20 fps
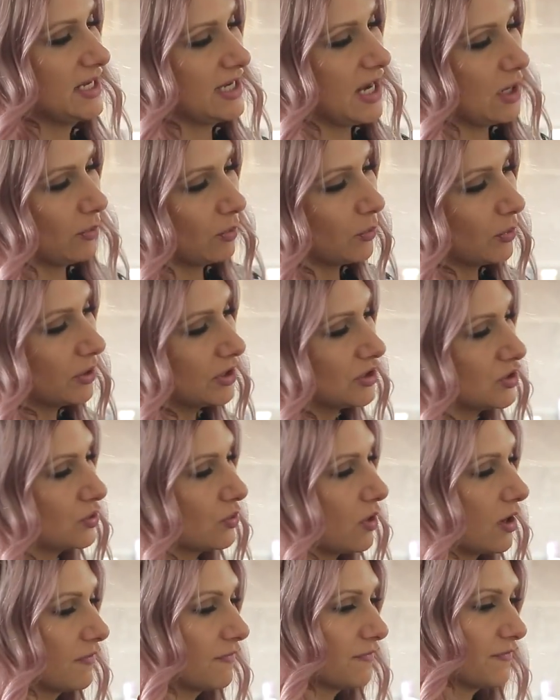Now we wanna
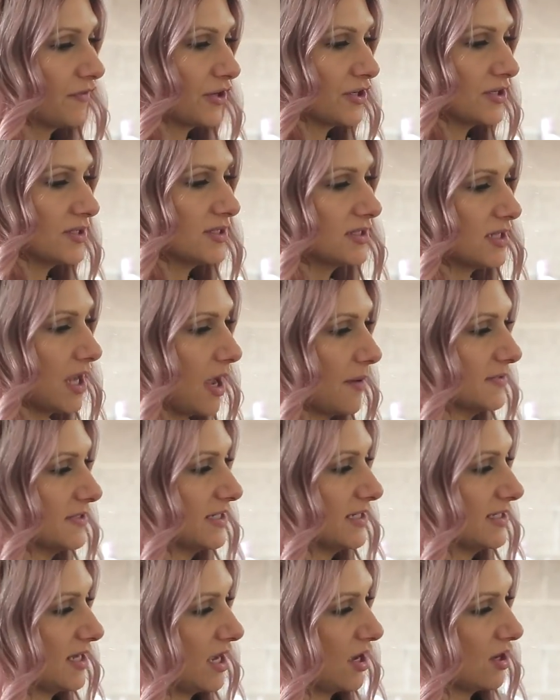do our first
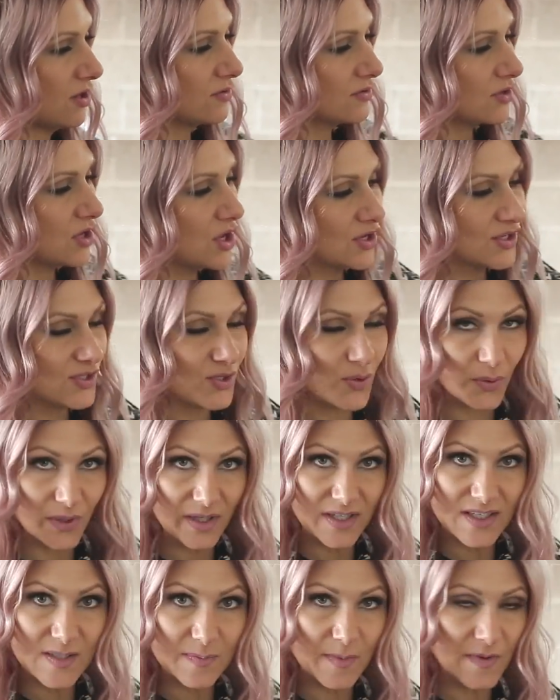topsy tail. So we're
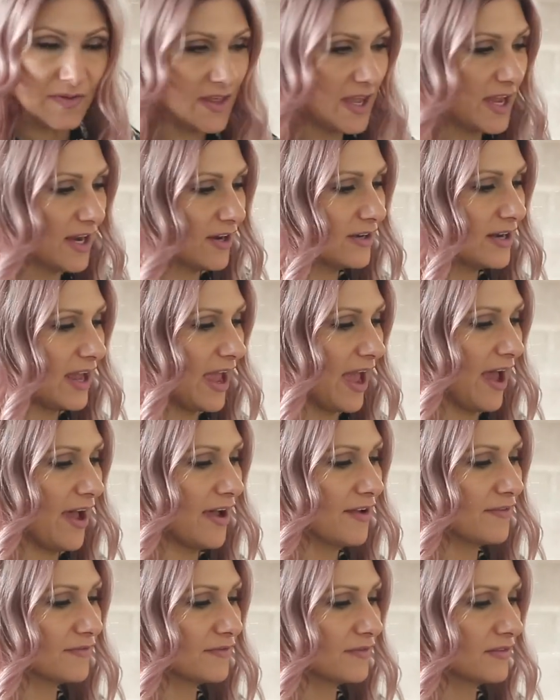gonna split the hair in
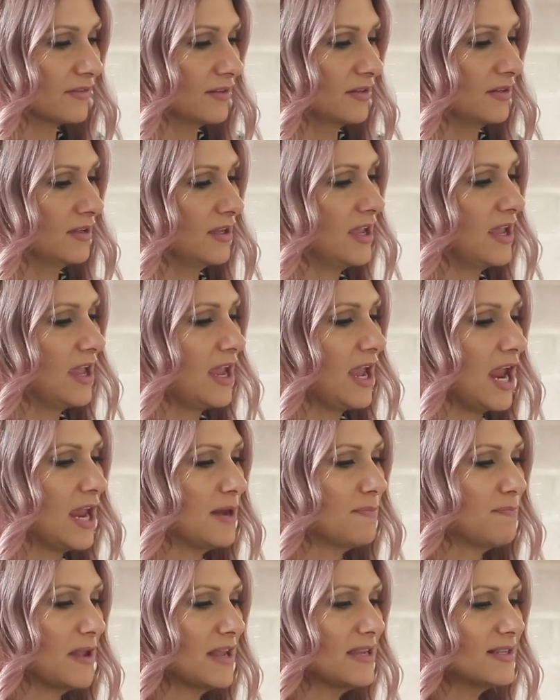half
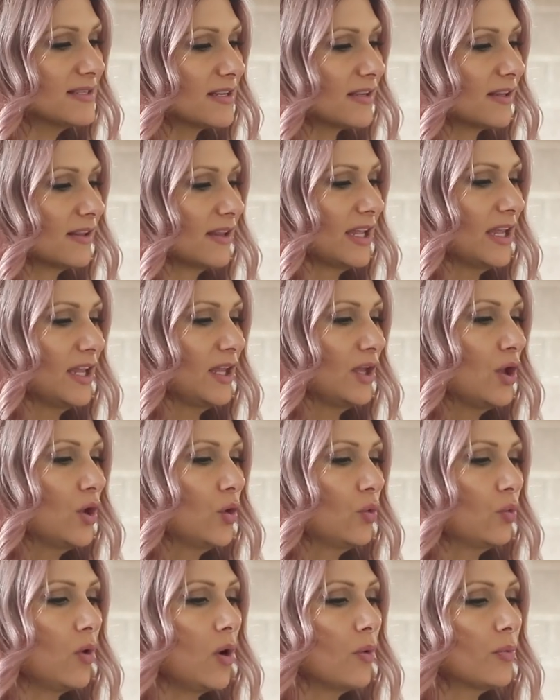and basically
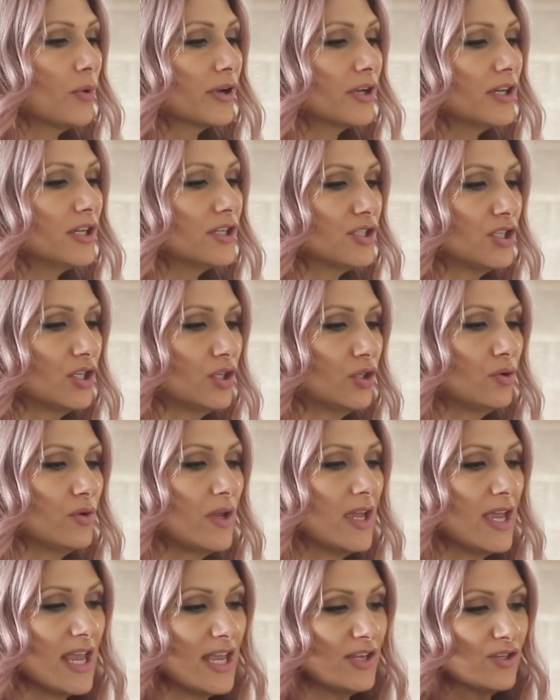what we're gonna
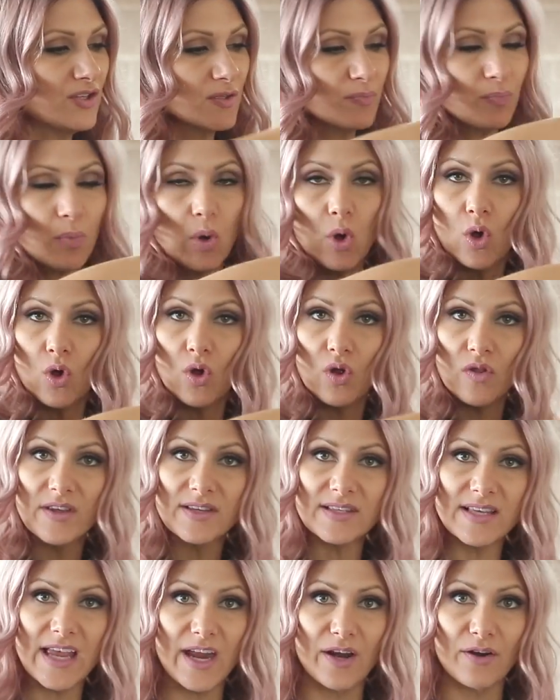do is just pull
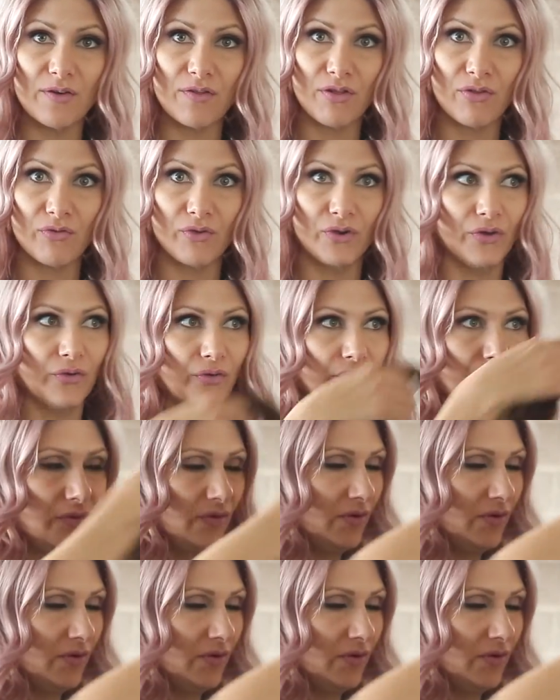this hair through.